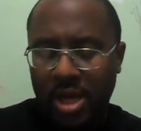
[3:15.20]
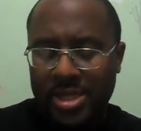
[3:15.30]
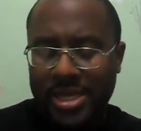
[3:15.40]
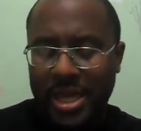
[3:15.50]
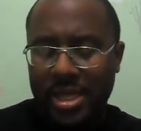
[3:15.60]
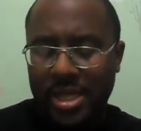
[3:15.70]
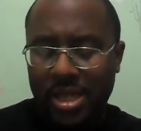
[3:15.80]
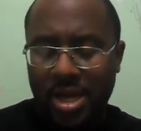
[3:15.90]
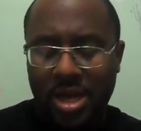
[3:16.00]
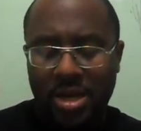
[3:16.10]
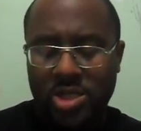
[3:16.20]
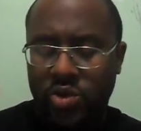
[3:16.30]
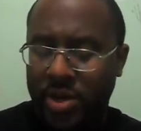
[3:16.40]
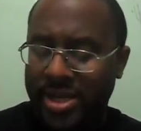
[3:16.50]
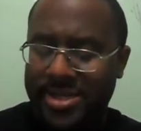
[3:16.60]
Tale of Love,
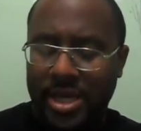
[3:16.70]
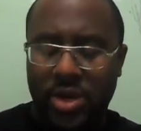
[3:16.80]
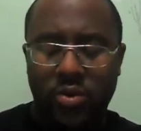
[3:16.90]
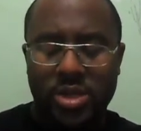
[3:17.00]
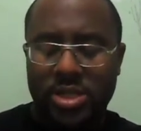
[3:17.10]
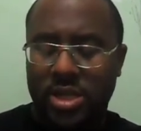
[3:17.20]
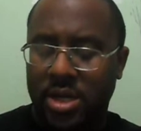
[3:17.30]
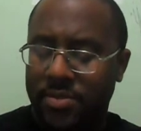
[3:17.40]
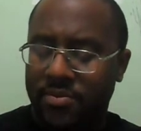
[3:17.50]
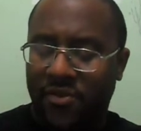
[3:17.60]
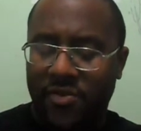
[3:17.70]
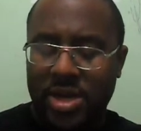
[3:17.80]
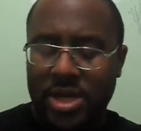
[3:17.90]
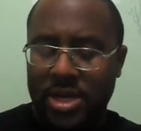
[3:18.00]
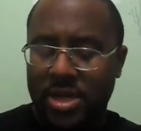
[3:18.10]
Dream Secrets, Good
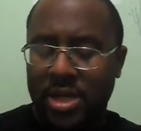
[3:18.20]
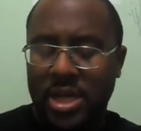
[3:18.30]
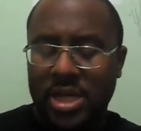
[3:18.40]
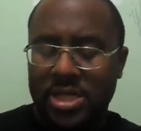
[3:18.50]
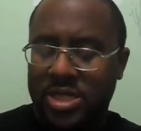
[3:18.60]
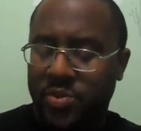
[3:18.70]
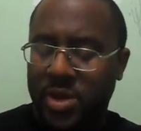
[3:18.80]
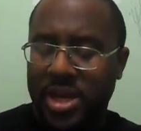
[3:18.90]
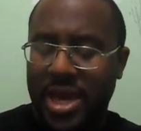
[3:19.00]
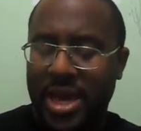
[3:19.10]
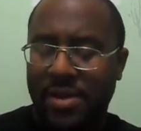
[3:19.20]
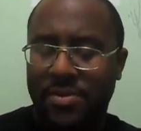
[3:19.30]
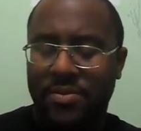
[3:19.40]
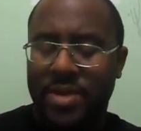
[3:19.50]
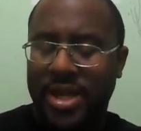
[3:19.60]
Fun, Suspended
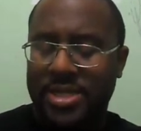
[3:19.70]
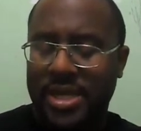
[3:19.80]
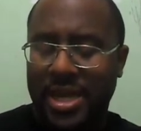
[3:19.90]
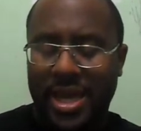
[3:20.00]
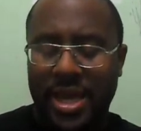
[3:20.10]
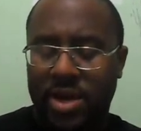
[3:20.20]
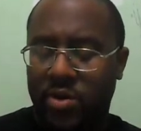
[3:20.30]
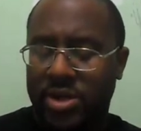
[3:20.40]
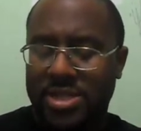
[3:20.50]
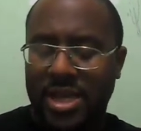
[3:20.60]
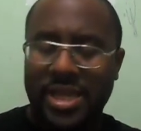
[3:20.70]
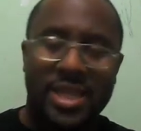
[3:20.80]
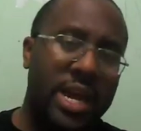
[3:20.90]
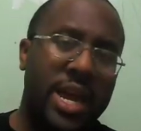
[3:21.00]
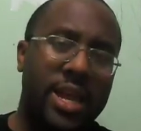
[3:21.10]
Animation, and Icarus. Like,
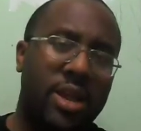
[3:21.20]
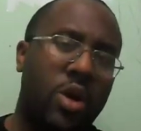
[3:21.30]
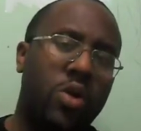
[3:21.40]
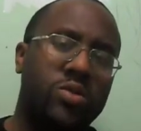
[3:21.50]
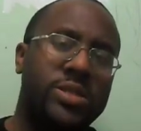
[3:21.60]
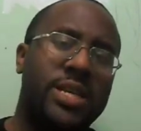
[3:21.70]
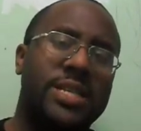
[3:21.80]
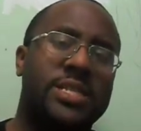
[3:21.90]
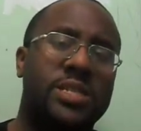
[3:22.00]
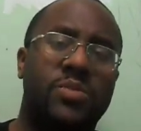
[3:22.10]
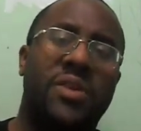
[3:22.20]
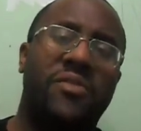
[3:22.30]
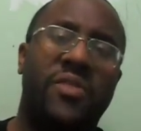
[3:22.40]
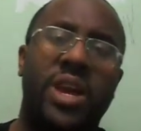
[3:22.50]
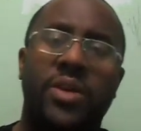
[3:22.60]
that whole section is my
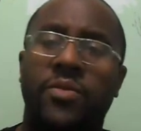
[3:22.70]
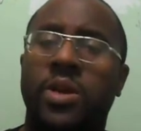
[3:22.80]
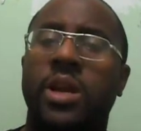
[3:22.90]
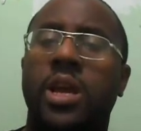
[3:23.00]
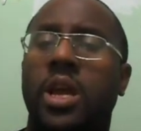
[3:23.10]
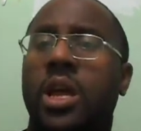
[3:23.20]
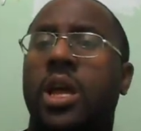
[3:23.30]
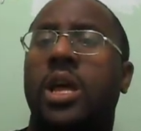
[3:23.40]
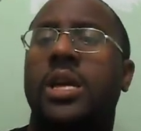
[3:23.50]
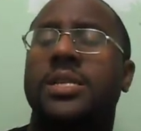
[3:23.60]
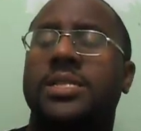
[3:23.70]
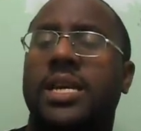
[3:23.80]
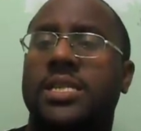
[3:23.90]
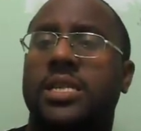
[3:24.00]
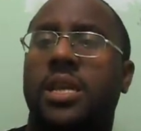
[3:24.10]
favorite
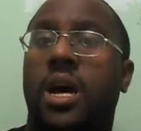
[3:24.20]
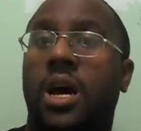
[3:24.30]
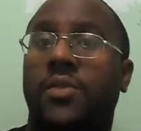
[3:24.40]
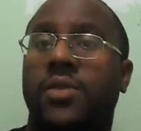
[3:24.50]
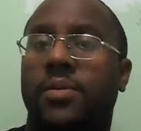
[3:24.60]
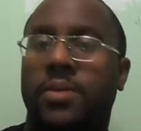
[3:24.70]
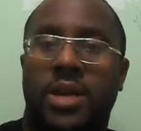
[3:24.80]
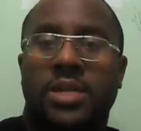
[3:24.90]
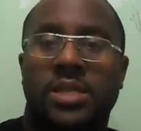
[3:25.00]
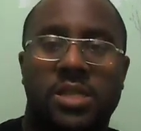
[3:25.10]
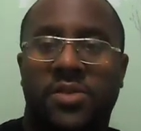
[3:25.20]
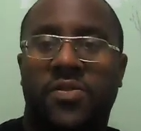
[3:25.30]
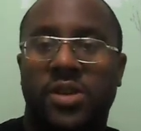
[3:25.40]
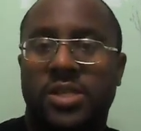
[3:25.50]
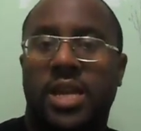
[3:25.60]
section of it because it just
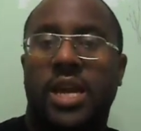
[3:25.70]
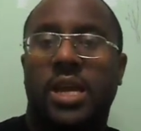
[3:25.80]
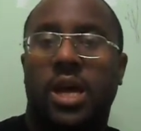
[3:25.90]
feels like